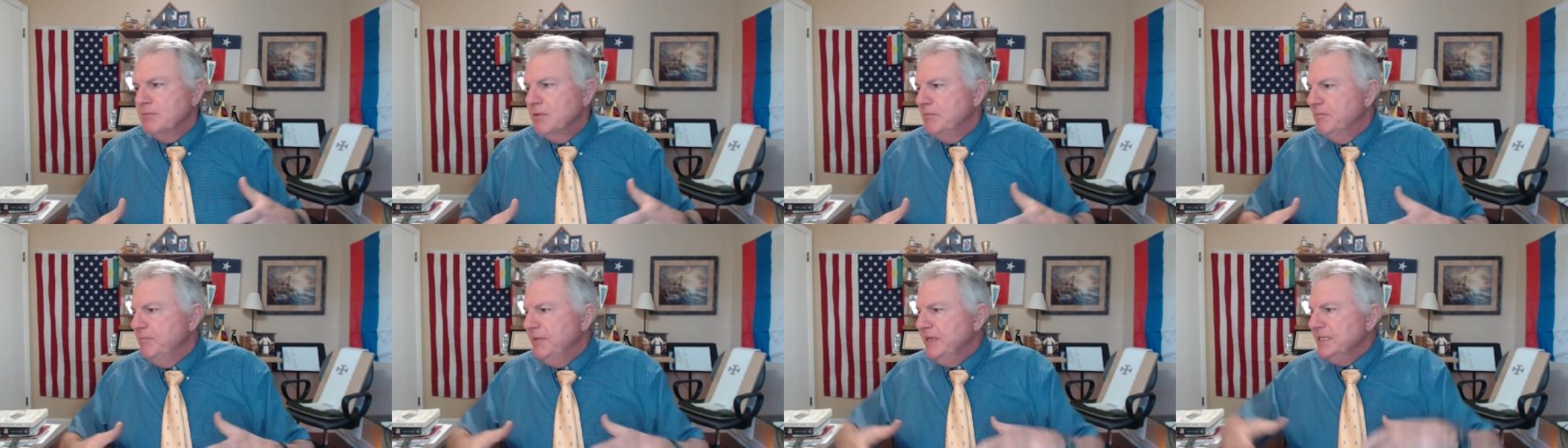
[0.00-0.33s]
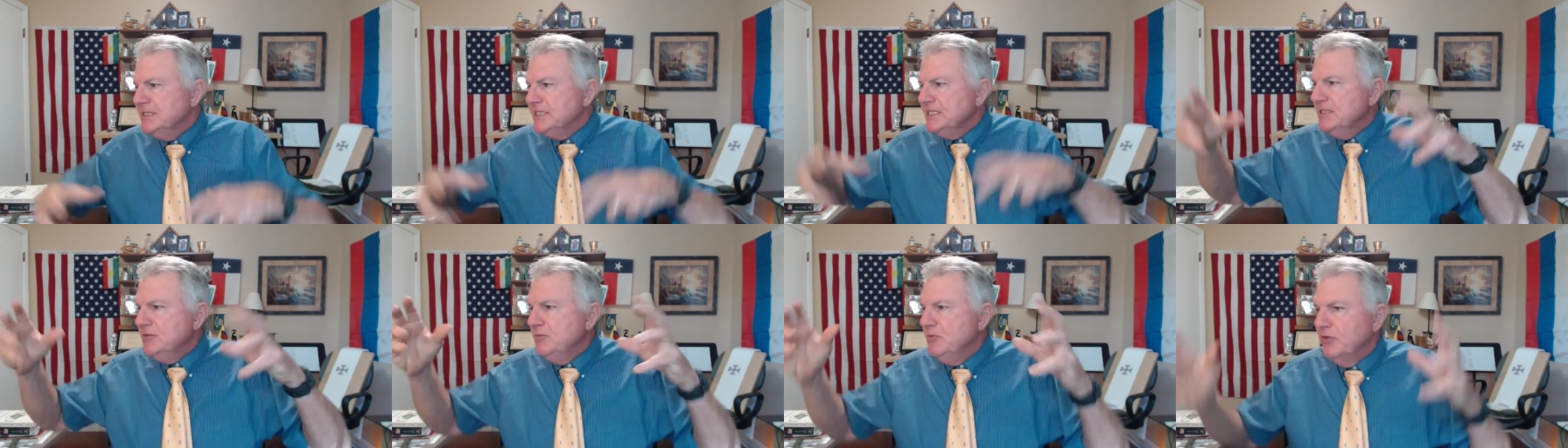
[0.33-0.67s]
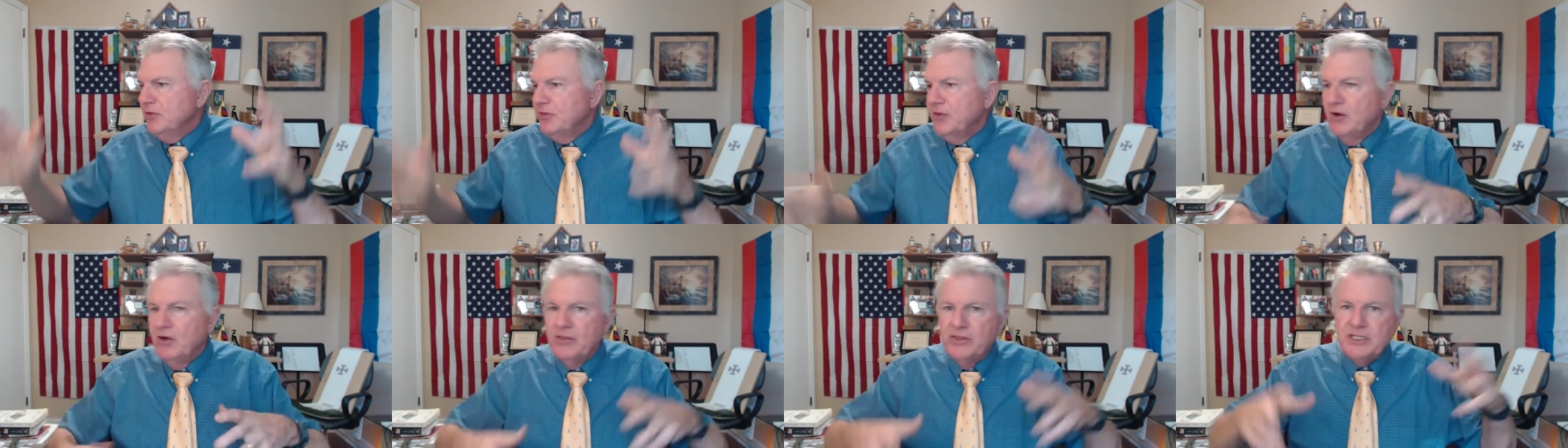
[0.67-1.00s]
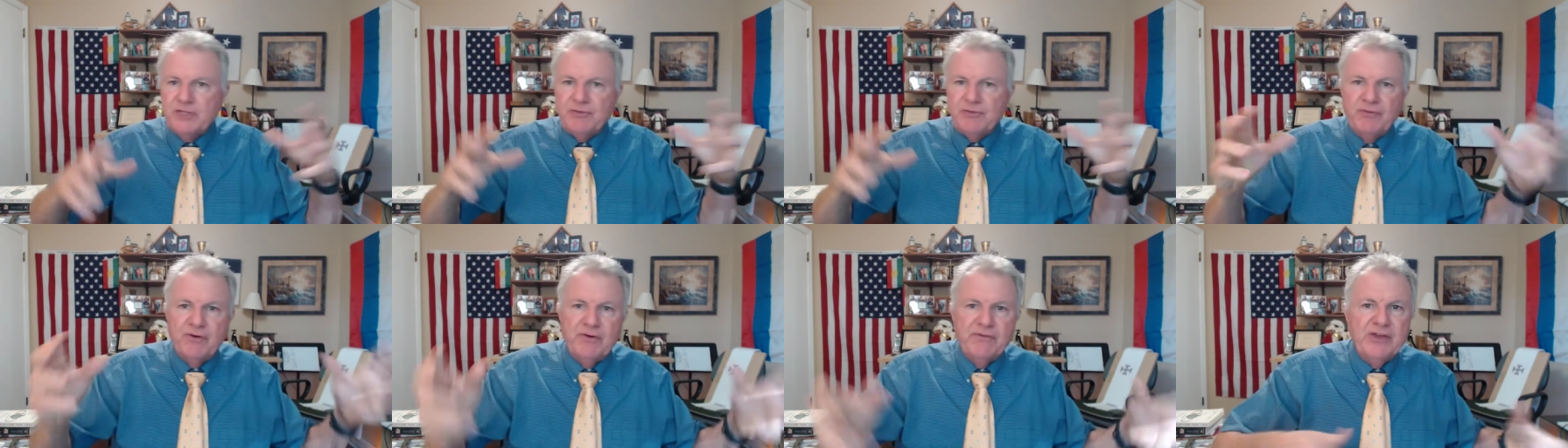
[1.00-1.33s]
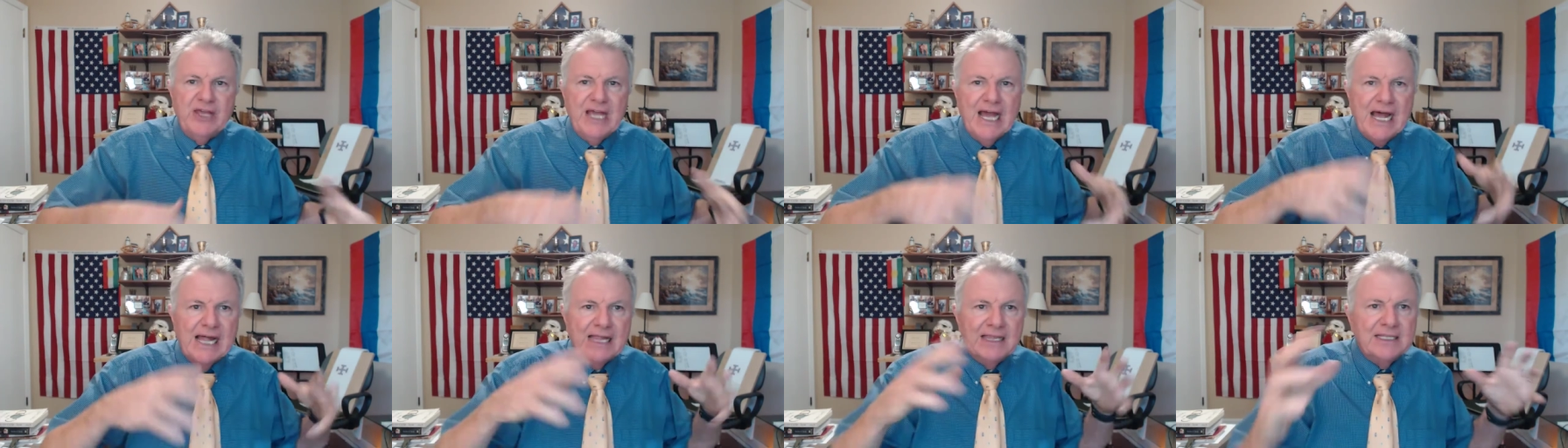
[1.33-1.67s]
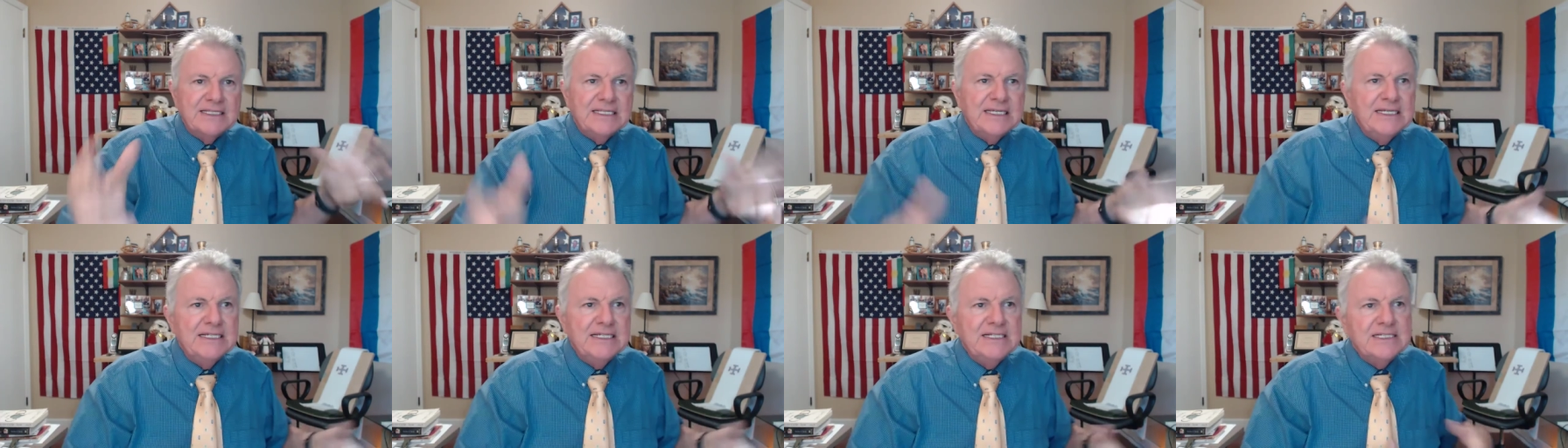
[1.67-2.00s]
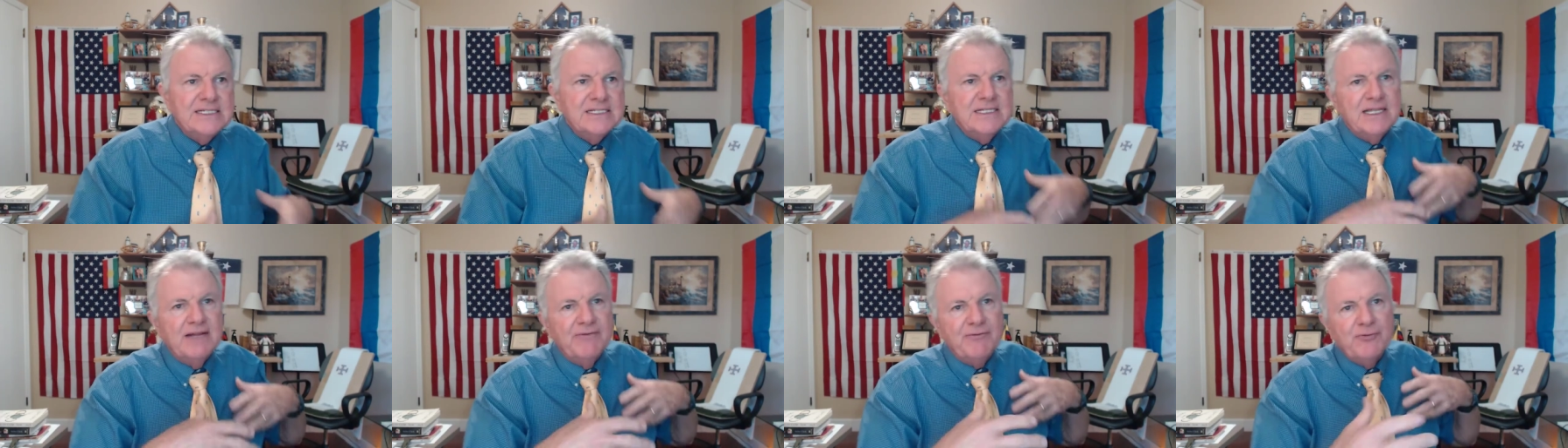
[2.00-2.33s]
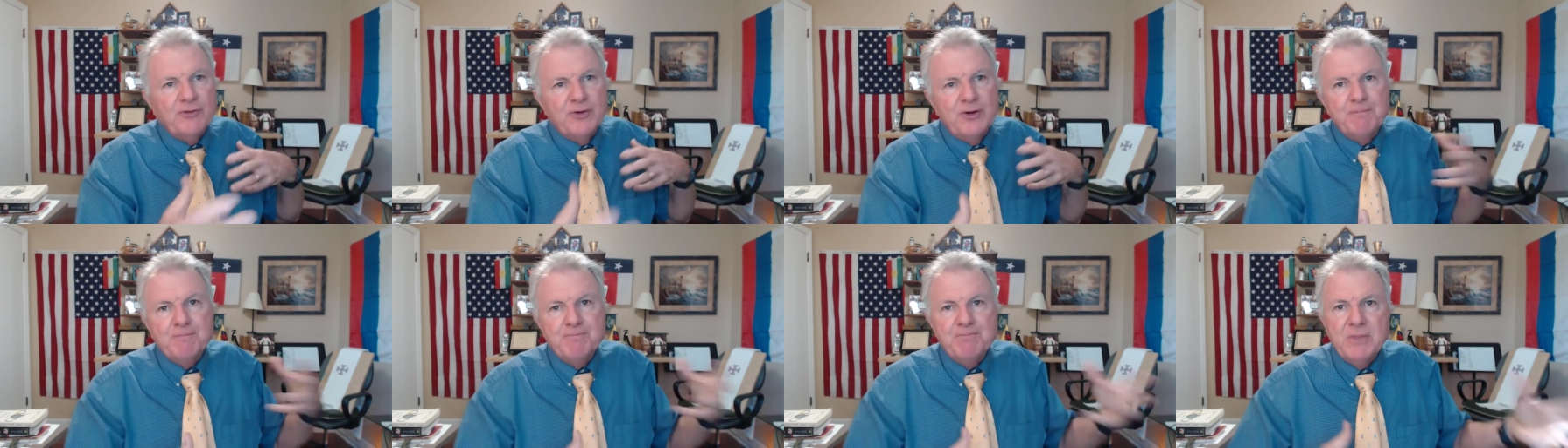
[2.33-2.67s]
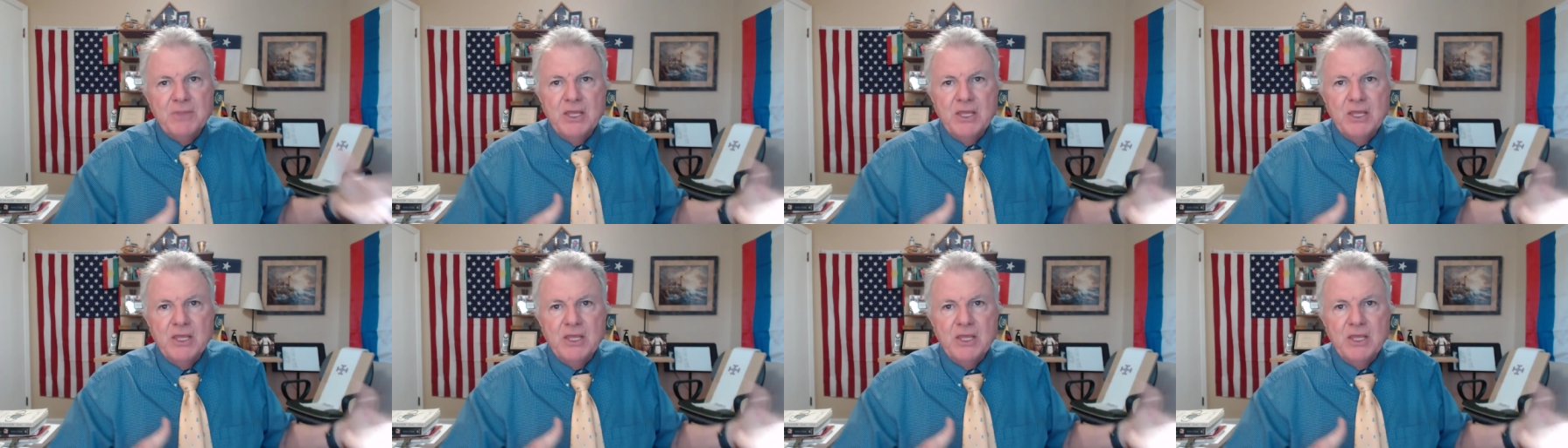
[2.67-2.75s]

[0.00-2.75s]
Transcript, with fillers: busy with all these frivolities and different,